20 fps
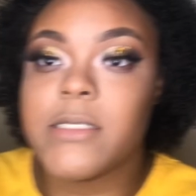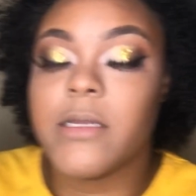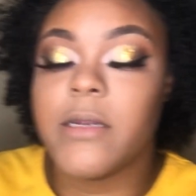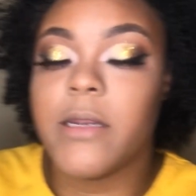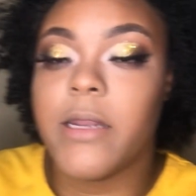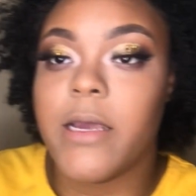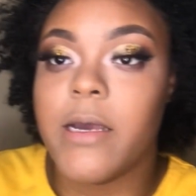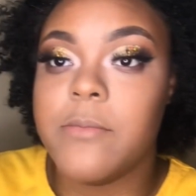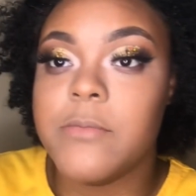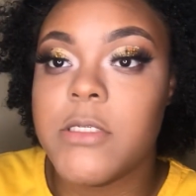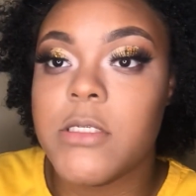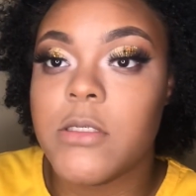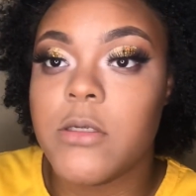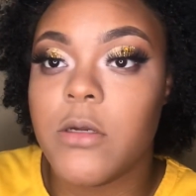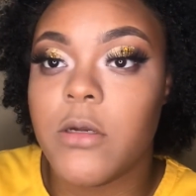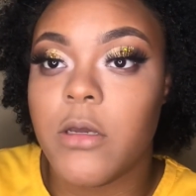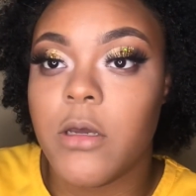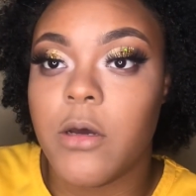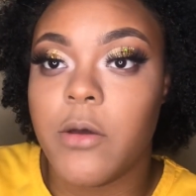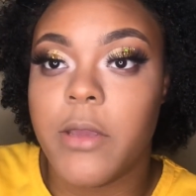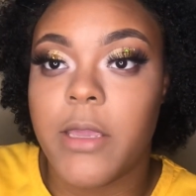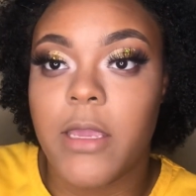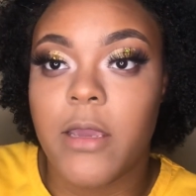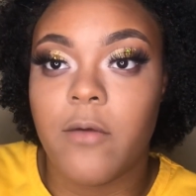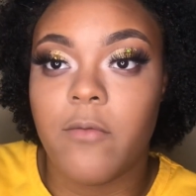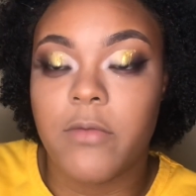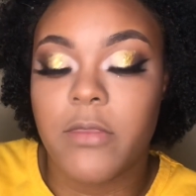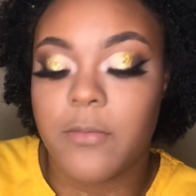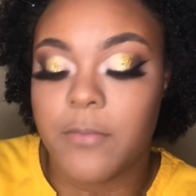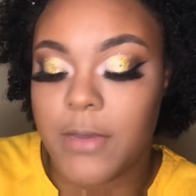now I'm just gonna go in
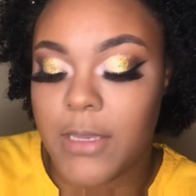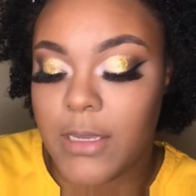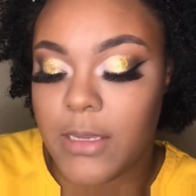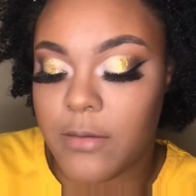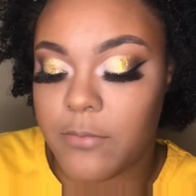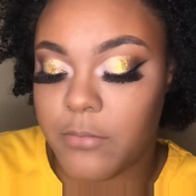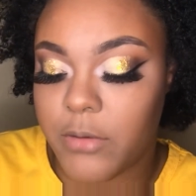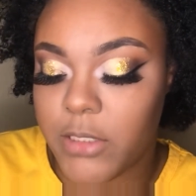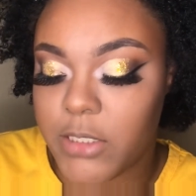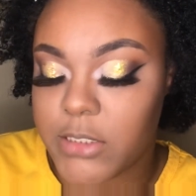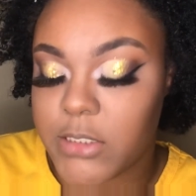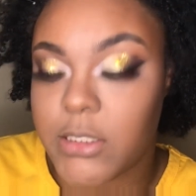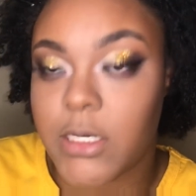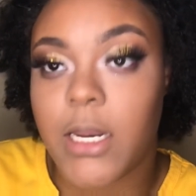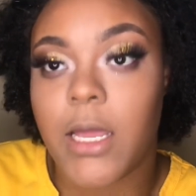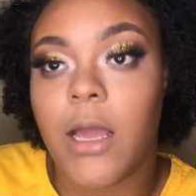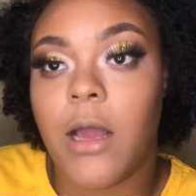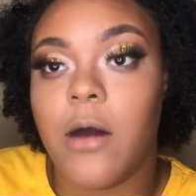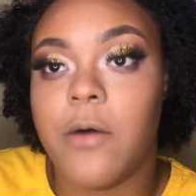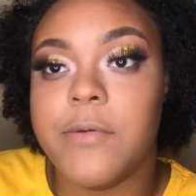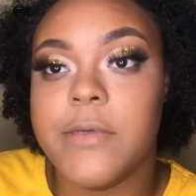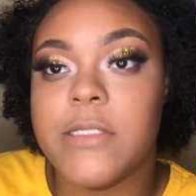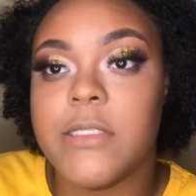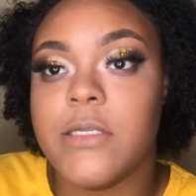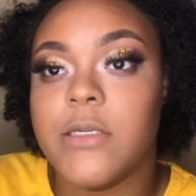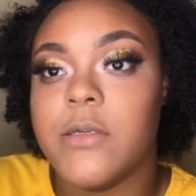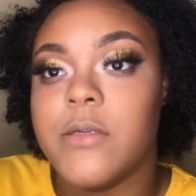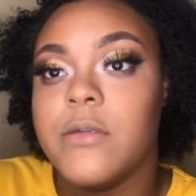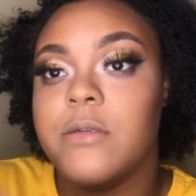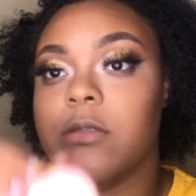with the main blush that I always
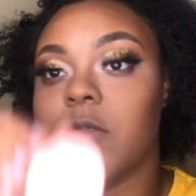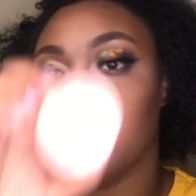use,